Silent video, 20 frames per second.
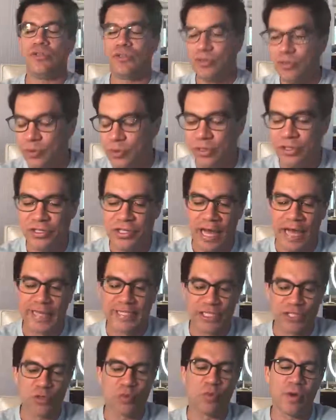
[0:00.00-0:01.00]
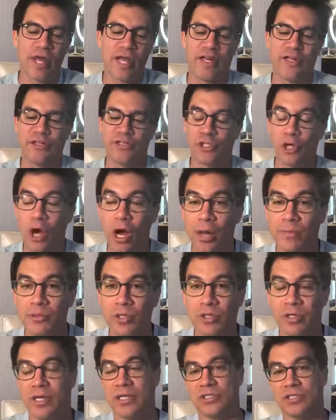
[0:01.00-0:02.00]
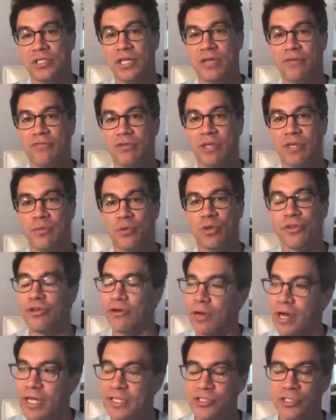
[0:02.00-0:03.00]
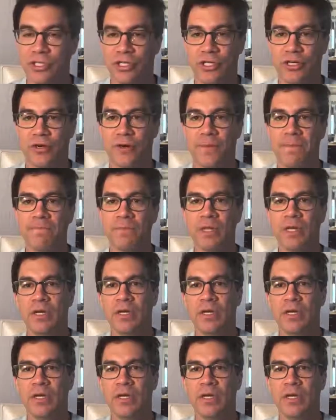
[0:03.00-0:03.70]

Dude, I just read, jobs are not safe anymore. They're not secure.